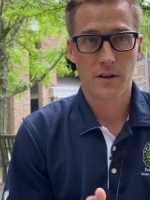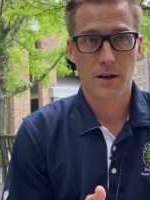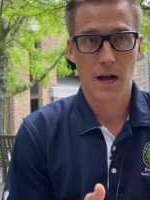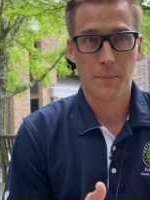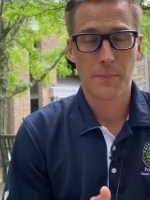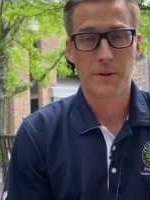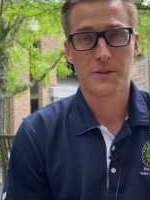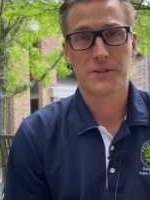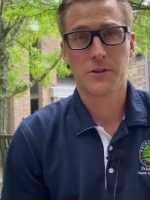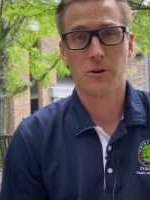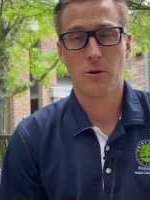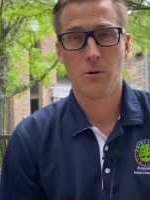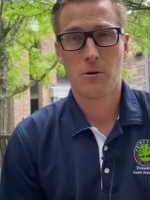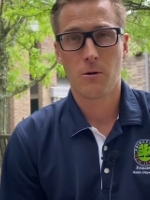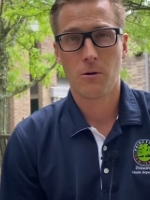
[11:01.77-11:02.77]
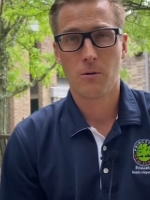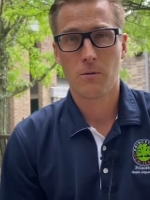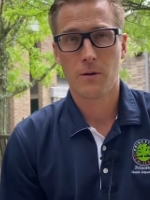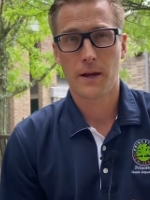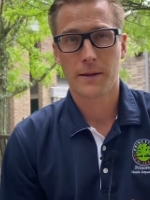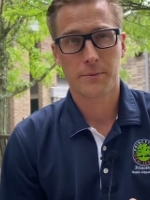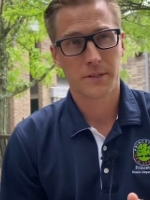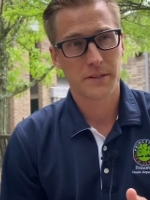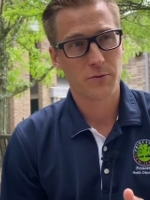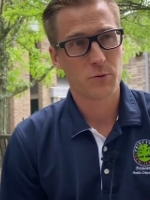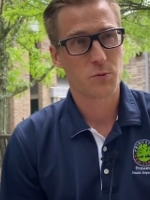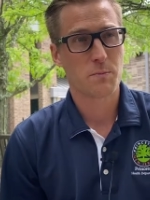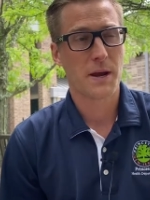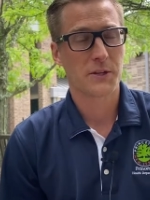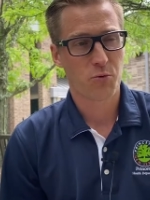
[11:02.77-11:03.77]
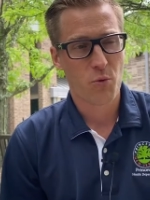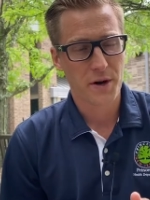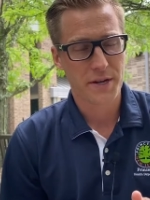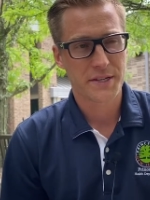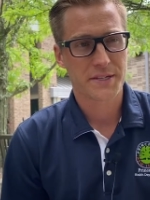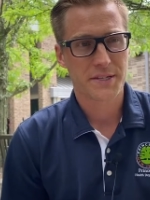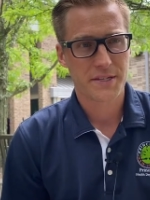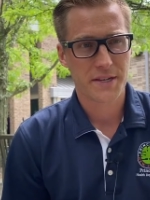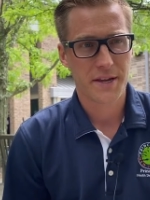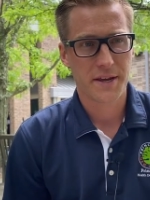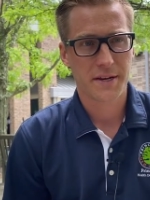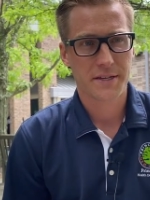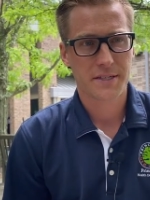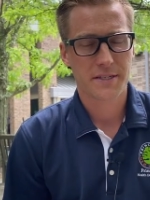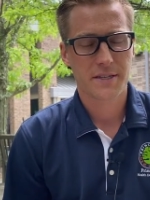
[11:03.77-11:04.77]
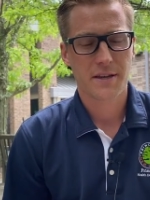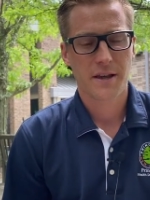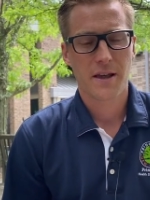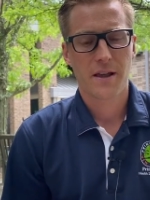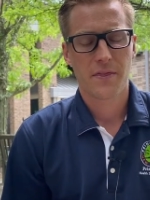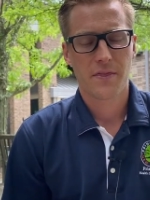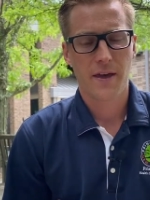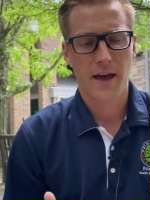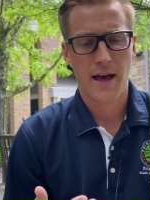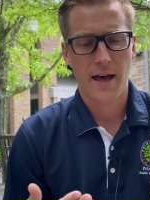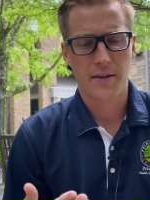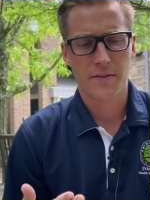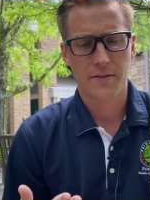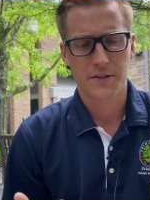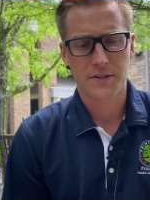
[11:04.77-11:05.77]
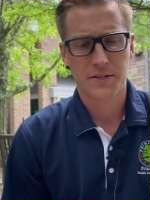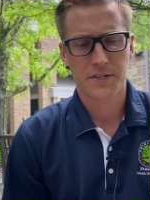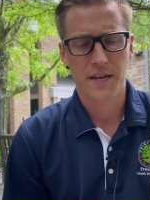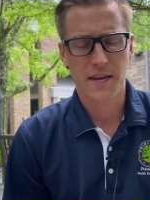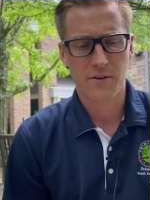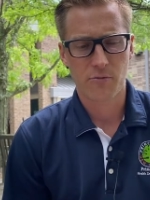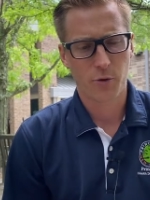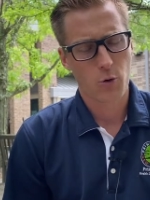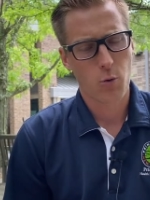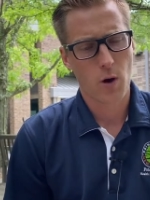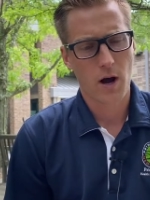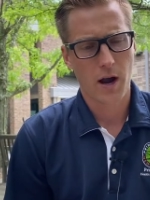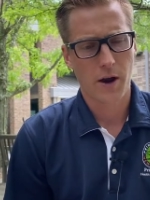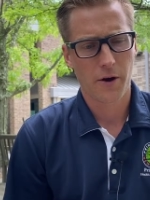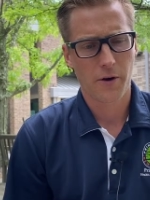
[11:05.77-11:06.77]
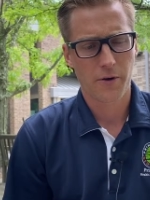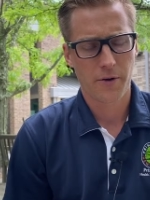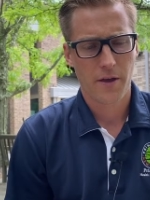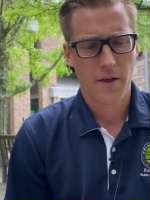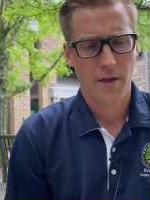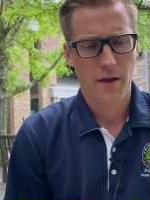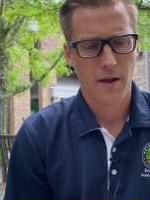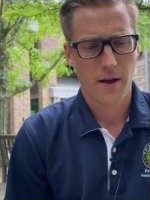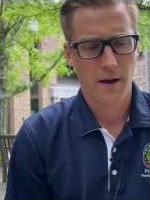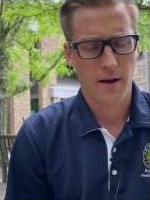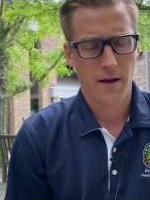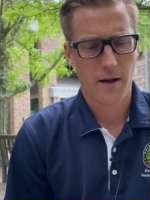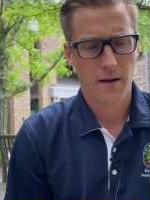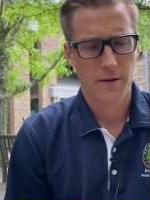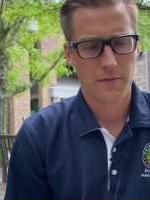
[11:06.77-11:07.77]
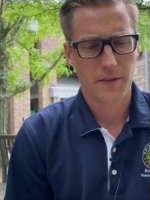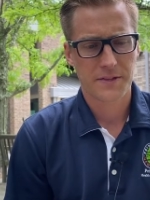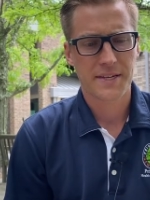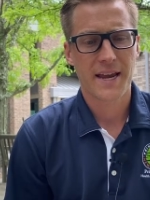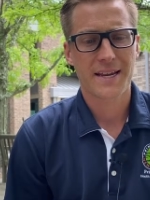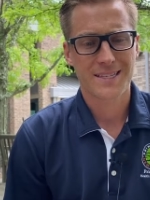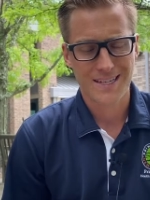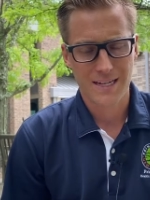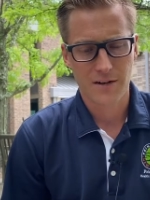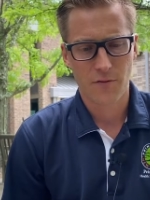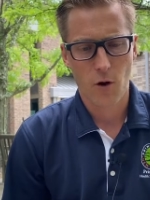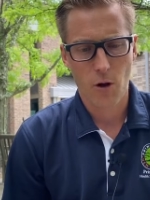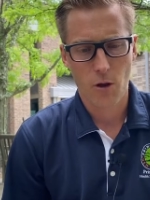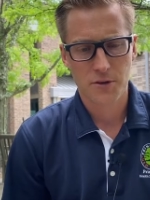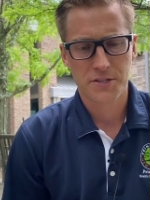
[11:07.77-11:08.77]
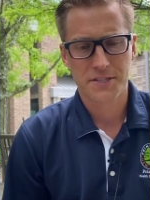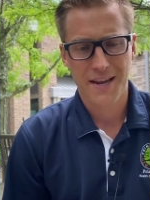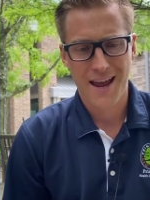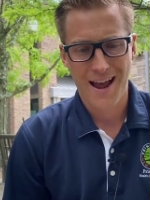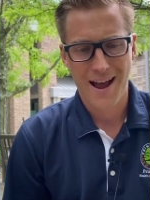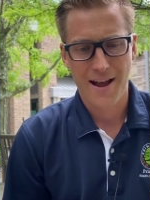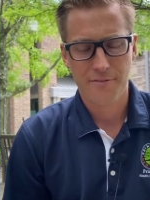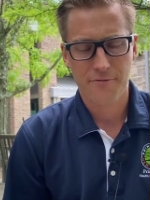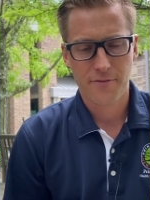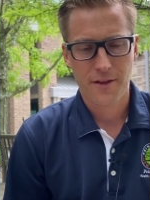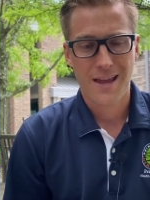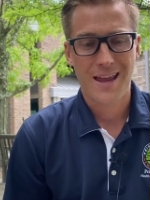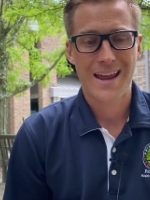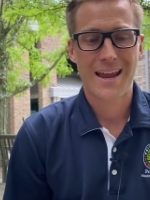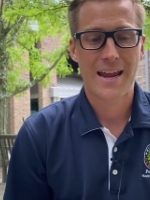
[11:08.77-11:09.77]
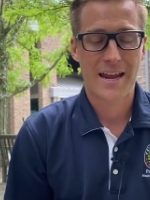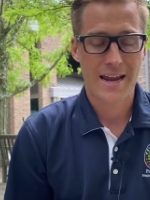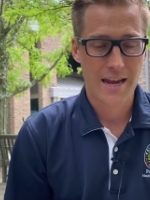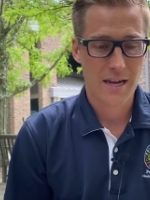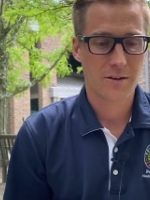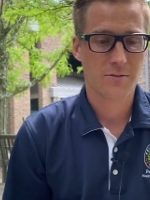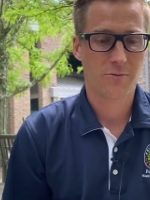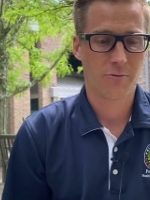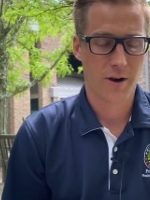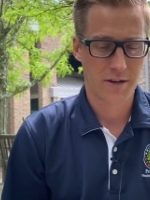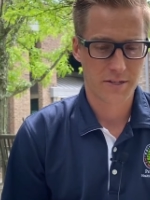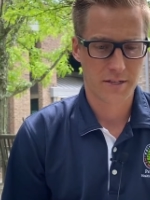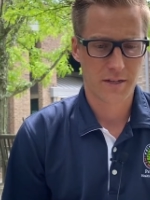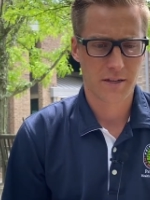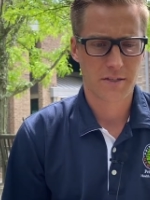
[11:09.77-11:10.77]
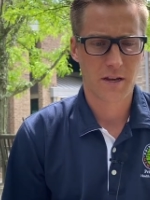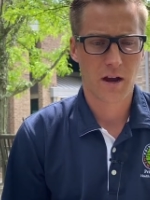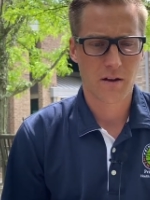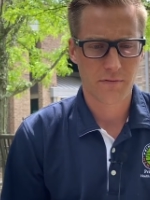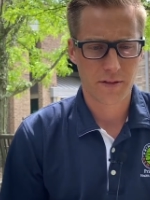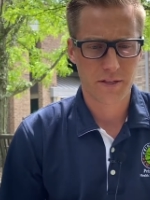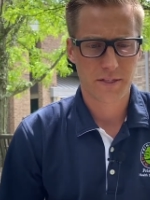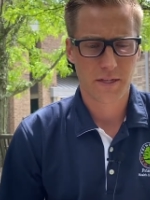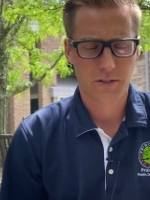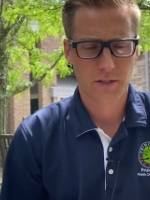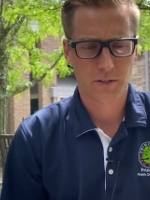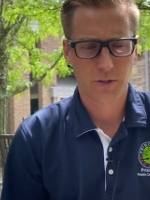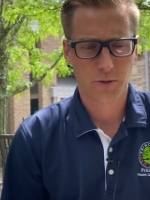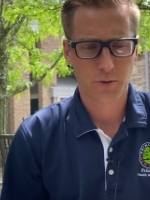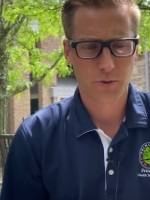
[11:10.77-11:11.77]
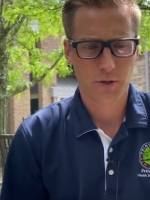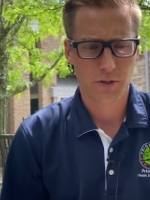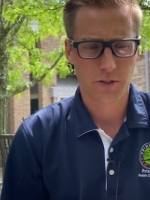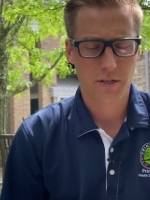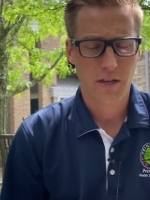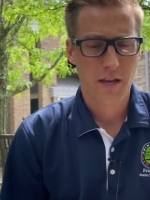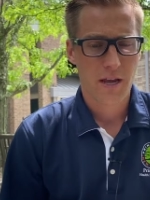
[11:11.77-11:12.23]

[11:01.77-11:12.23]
up until, I believe it was May 26th, that the state required the testing of all staff and residents of these institutions.